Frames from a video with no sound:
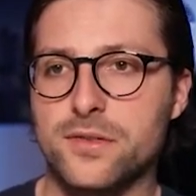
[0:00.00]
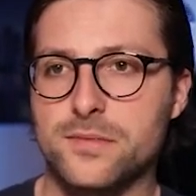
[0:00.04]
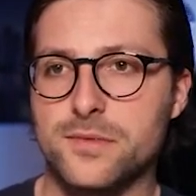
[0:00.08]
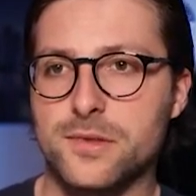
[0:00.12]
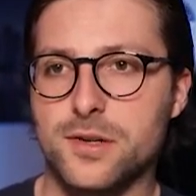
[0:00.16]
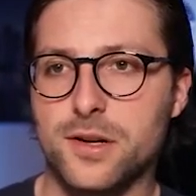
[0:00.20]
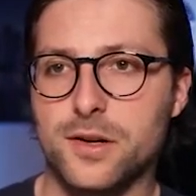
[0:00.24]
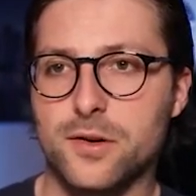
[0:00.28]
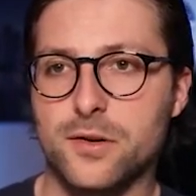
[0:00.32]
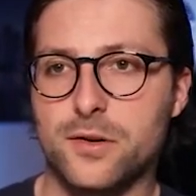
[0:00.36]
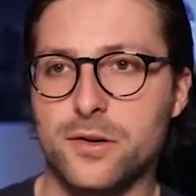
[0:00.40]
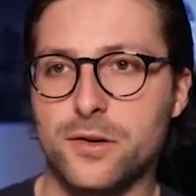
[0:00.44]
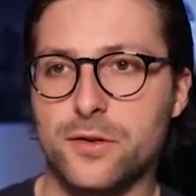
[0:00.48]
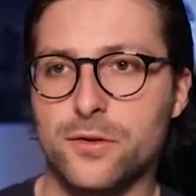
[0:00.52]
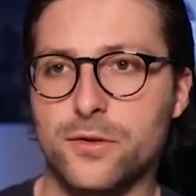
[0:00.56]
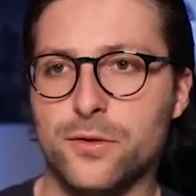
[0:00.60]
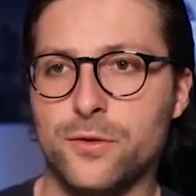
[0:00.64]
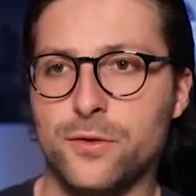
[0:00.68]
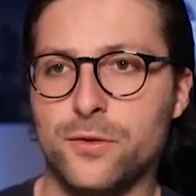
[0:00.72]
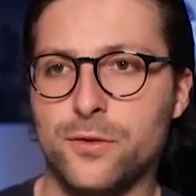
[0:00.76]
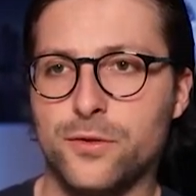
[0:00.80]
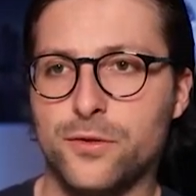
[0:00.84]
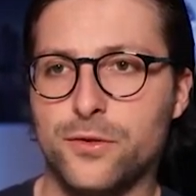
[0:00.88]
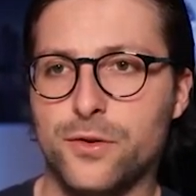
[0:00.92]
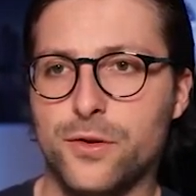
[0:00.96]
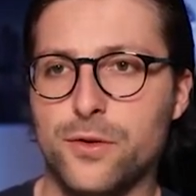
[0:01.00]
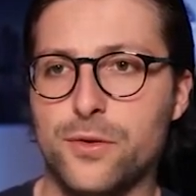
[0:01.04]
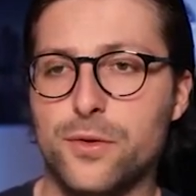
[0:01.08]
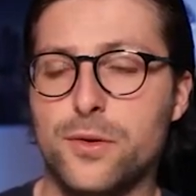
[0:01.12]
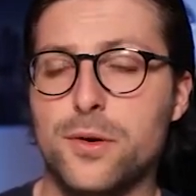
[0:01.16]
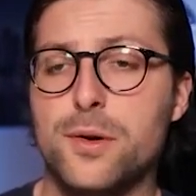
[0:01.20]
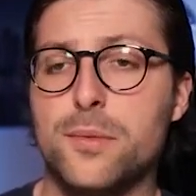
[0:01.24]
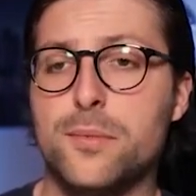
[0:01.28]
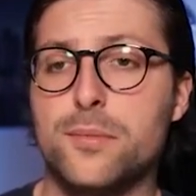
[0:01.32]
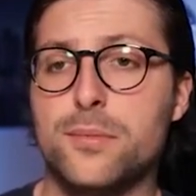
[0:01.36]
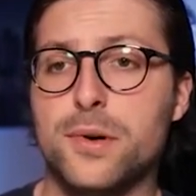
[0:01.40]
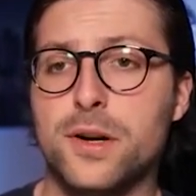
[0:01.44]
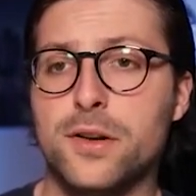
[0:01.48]
Now, in order to do so,
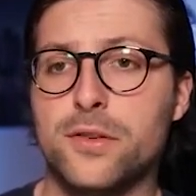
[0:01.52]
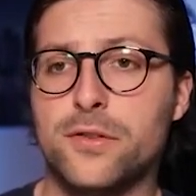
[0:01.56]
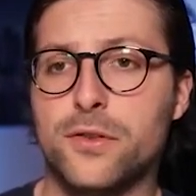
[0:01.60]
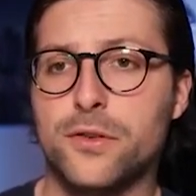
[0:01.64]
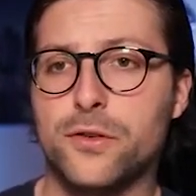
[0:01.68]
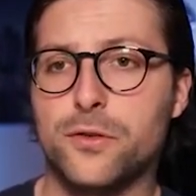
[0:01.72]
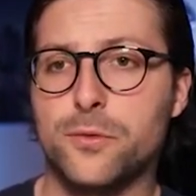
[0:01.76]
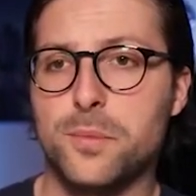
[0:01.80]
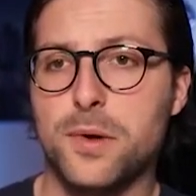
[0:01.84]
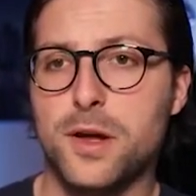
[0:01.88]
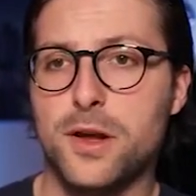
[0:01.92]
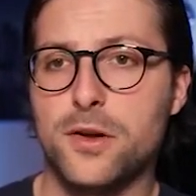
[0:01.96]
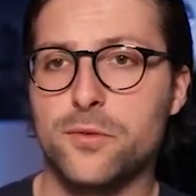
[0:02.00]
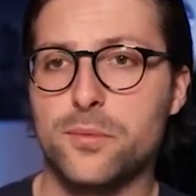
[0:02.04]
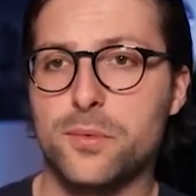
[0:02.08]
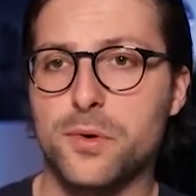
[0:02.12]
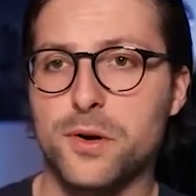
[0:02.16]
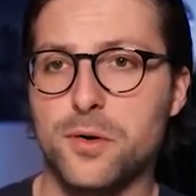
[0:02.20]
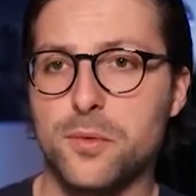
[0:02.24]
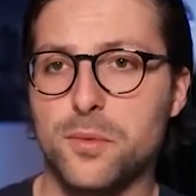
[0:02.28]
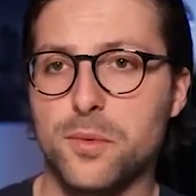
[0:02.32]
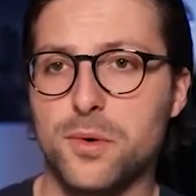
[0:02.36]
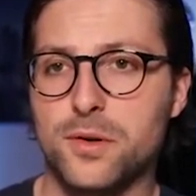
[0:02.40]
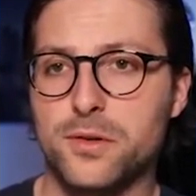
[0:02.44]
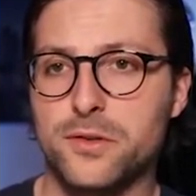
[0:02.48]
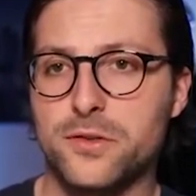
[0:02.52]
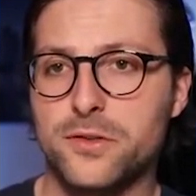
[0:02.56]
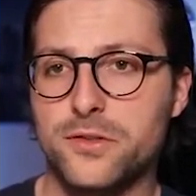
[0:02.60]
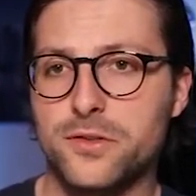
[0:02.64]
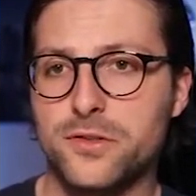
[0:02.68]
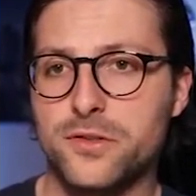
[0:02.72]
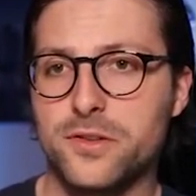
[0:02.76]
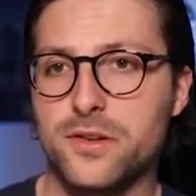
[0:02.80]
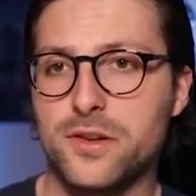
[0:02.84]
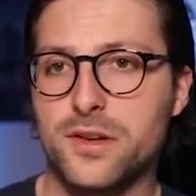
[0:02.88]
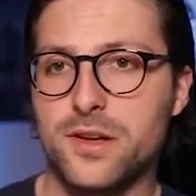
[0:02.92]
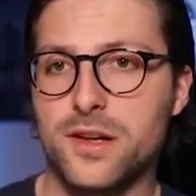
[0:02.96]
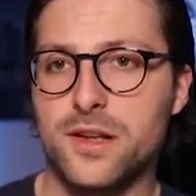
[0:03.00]
press the spacebar
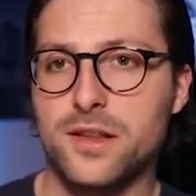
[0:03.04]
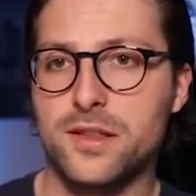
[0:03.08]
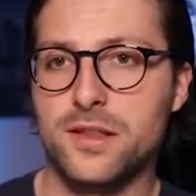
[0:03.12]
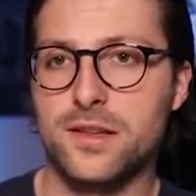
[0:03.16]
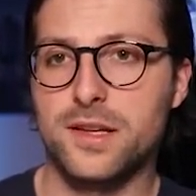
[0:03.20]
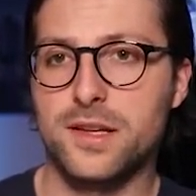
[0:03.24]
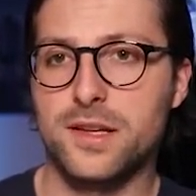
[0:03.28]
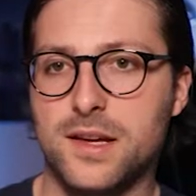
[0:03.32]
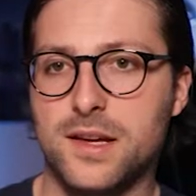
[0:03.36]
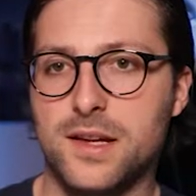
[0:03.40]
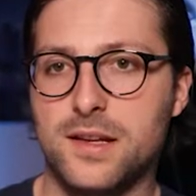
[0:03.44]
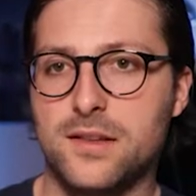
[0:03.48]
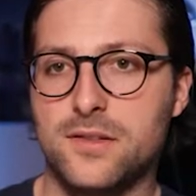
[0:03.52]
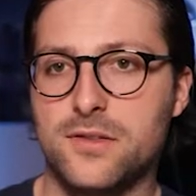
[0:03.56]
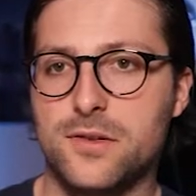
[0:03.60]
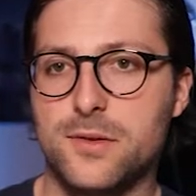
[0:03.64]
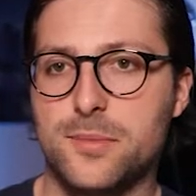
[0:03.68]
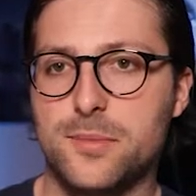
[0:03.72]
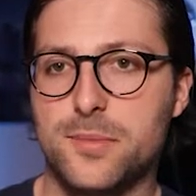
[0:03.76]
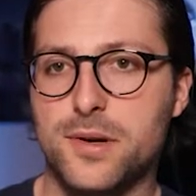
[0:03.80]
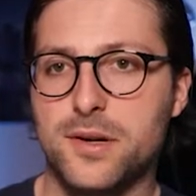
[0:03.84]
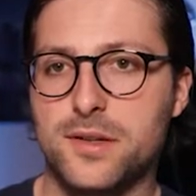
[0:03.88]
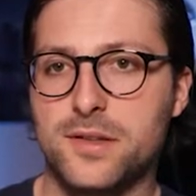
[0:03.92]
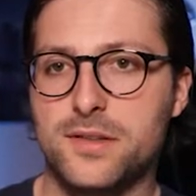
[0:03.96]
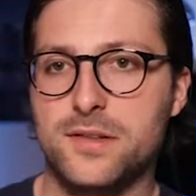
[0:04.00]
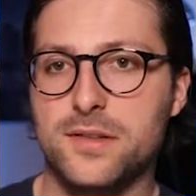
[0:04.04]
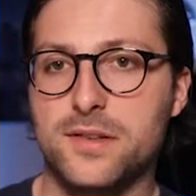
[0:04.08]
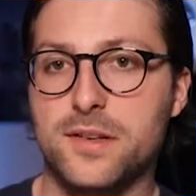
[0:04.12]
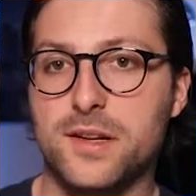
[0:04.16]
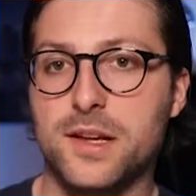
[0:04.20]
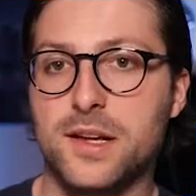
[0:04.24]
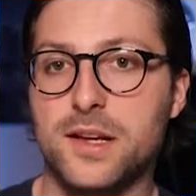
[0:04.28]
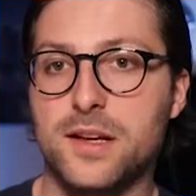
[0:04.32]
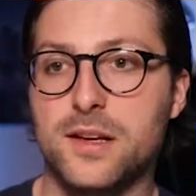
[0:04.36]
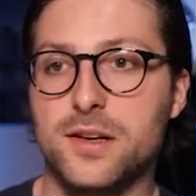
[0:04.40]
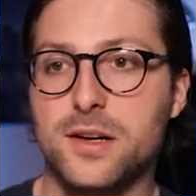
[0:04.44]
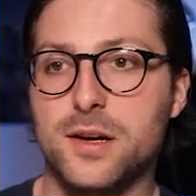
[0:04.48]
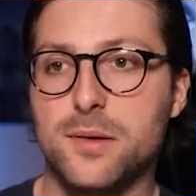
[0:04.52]
once and enter button
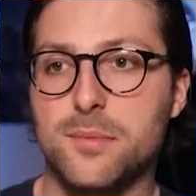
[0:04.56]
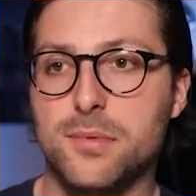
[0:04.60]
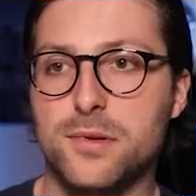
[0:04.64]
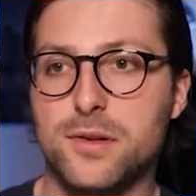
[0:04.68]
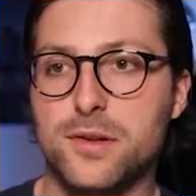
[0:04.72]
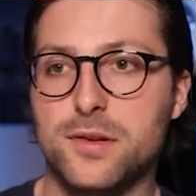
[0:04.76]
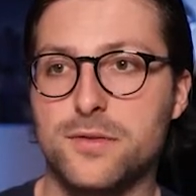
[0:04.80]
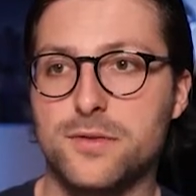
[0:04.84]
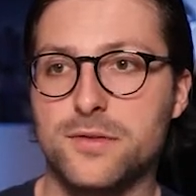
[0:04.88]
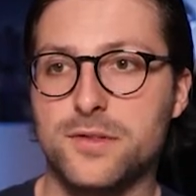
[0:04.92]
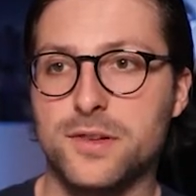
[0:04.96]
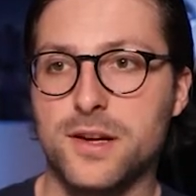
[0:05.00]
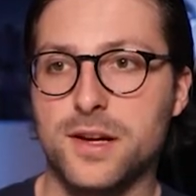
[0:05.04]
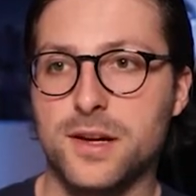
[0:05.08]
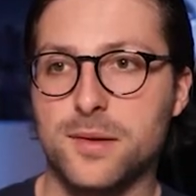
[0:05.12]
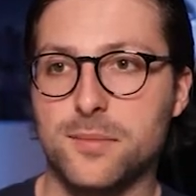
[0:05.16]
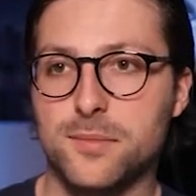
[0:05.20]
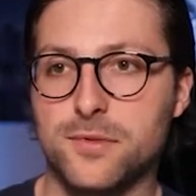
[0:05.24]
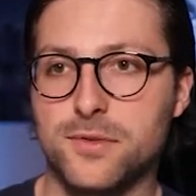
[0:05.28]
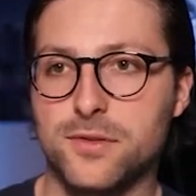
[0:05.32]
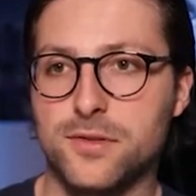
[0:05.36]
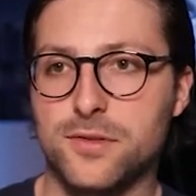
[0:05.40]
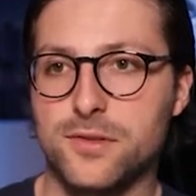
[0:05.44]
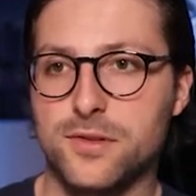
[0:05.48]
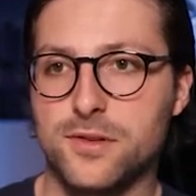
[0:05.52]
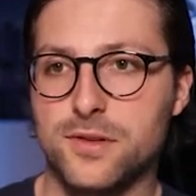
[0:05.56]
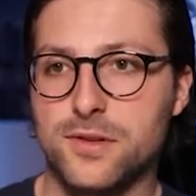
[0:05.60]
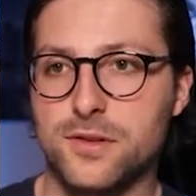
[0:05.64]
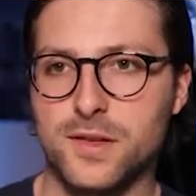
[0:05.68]
a couple of times.